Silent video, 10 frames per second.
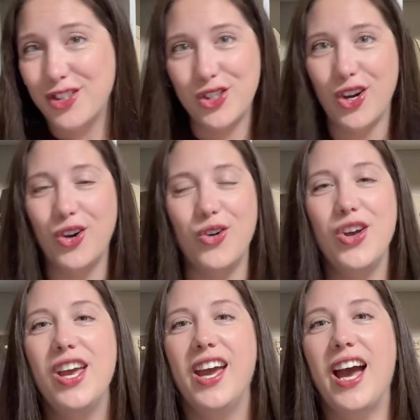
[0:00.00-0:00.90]
So
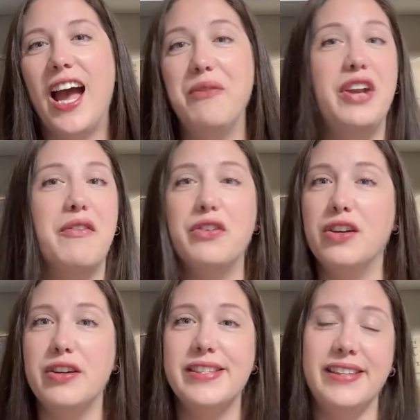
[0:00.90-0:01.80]
I've
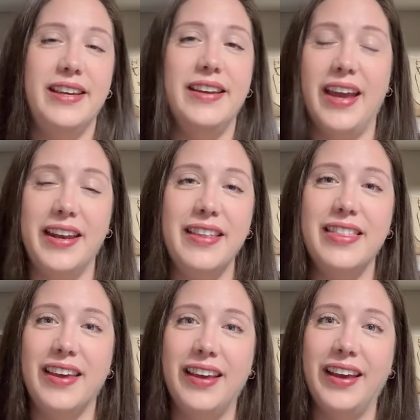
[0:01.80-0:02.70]
never seen
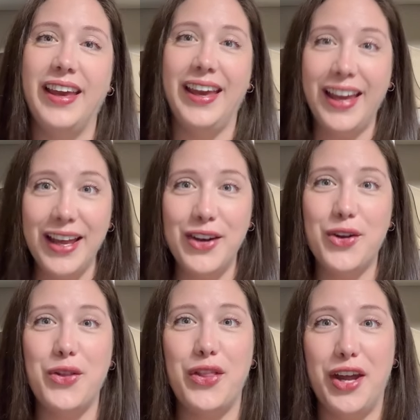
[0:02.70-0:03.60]
anything in
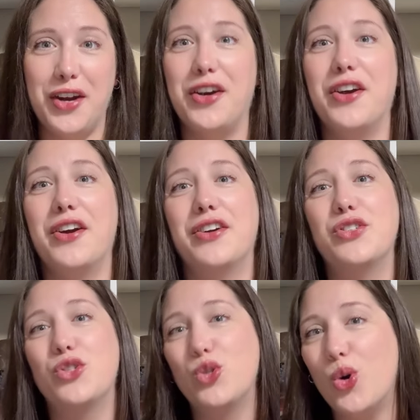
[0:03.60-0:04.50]
their
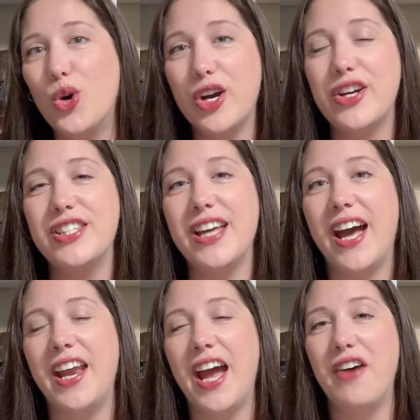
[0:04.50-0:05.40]
stores
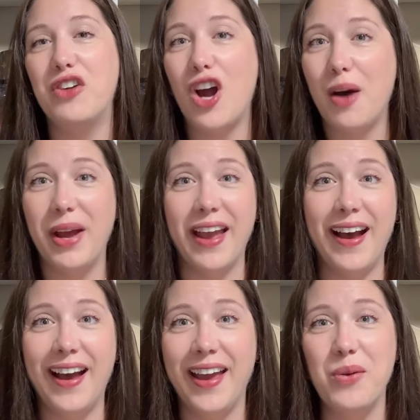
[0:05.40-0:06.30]
that have caught my
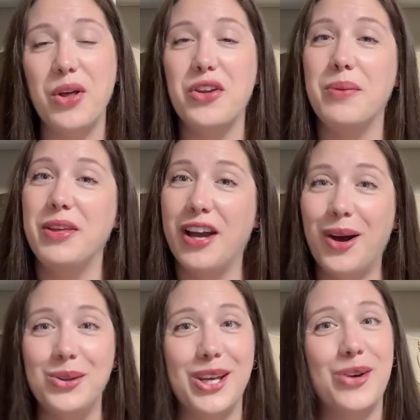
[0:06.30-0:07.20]
eye, whether it be the
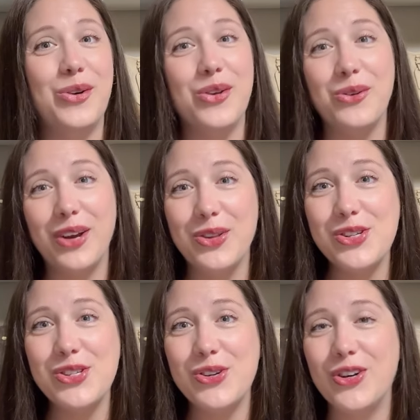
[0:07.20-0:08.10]
outlet or the regular
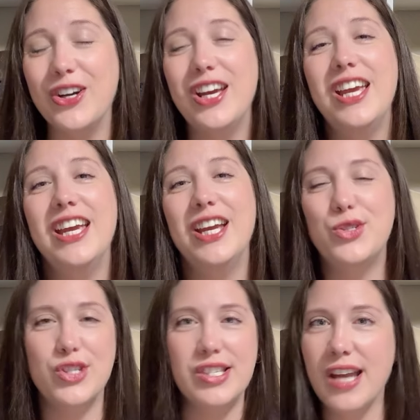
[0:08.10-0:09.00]
store.
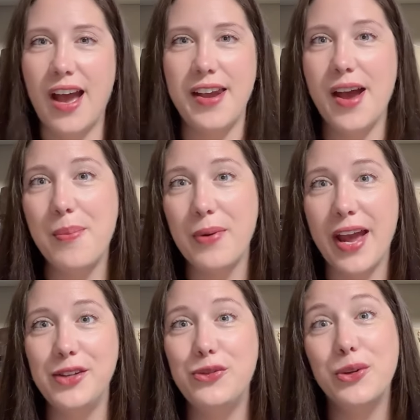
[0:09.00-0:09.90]
It's just not a
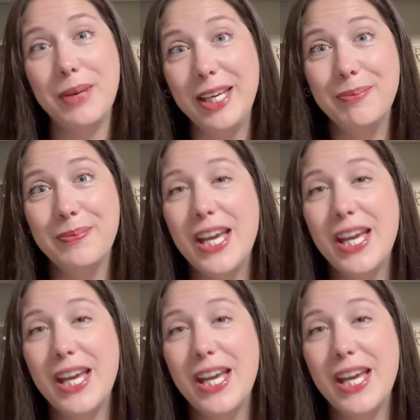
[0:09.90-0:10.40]
brand for me.